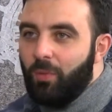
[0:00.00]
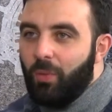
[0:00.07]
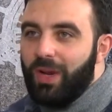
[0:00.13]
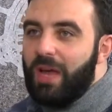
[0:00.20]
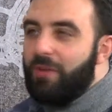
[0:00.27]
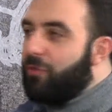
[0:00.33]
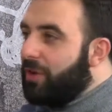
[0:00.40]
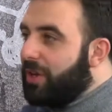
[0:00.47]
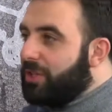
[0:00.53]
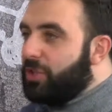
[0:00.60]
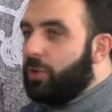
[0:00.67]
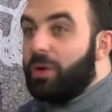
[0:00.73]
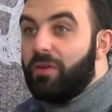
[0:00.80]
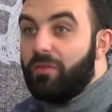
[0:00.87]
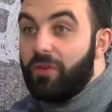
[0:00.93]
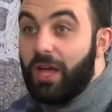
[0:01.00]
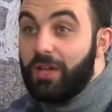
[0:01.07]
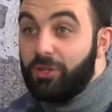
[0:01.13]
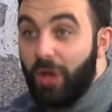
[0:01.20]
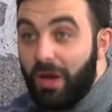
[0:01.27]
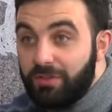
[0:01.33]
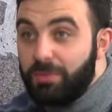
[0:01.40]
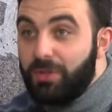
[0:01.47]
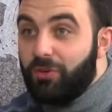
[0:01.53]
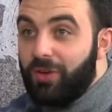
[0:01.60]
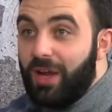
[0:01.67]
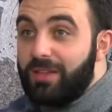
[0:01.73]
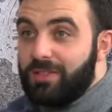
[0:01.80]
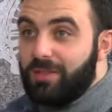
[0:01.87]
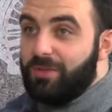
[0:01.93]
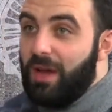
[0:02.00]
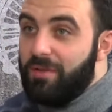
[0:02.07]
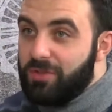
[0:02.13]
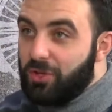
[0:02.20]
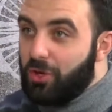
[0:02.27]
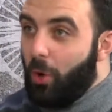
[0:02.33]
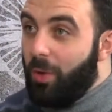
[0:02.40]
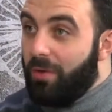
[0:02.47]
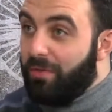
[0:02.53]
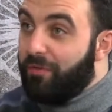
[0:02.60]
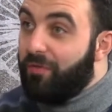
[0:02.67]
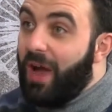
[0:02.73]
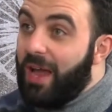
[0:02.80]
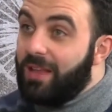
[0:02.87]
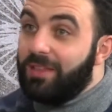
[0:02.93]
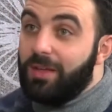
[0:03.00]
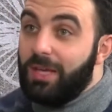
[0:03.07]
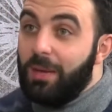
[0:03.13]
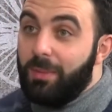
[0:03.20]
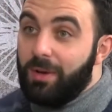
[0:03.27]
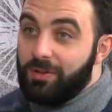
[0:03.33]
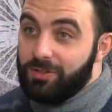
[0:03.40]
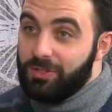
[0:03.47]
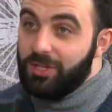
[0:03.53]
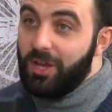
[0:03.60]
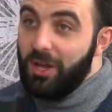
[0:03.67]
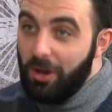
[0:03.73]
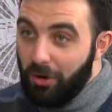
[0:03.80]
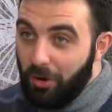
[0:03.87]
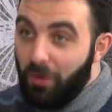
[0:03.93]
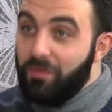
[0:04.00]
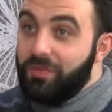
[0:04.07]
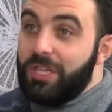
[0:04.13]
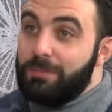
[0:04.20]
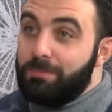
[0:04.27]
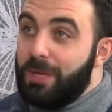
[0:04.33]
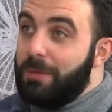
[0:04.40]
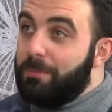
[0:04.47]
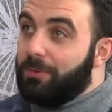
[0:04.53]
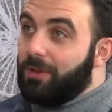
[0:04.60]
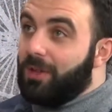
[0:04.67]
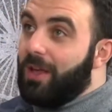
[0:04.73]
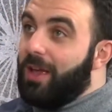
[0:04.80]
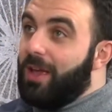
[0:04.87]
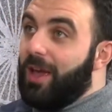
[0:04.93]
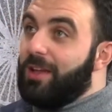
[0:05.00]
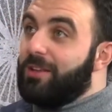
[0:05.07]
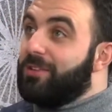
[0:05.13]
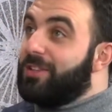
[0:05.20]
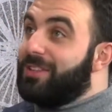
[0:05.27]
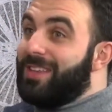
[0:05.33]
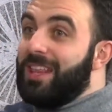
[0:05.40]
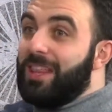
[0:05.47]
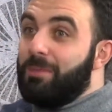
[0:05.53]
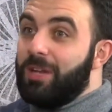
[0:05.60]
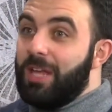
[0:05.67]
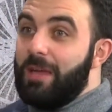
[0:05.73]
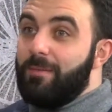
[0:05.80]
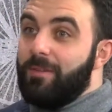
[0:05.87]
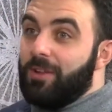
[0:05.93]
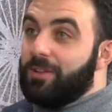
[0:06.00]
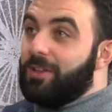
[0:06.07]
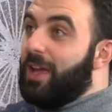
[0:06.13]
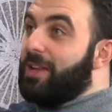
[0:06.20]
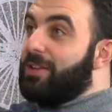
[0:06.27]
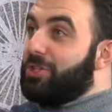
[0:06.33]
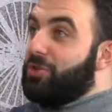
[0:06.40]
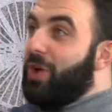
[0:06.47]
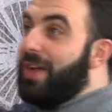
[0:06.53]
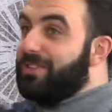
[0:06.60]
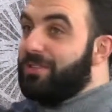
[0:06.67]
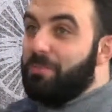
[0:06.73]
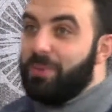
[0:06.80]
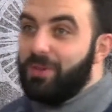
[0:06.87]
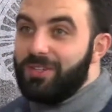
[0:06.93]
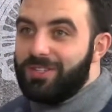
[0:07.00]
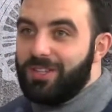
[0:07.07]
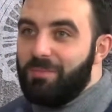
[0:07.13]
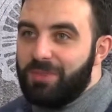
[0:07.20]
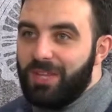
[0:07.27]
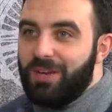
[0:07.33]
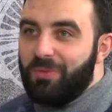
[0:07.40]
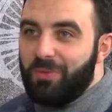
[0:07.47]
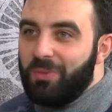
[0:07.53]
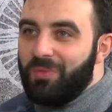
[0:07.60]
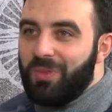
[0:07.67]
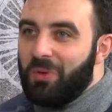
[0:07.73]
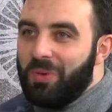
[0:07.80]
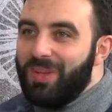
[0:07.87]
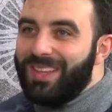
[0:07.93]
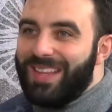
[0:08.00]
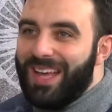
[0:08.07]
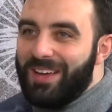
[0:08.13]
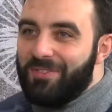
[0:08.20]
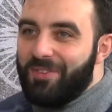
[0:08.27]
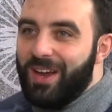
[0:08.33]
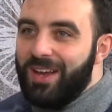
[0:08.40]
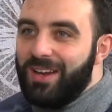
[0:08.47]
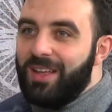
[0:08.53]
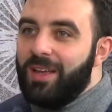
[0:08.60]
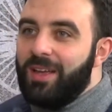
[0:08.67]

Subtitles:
Whatever it is, and you have to be creative. You have to go and find the emails of these people and send them an email and try to build something with that, right?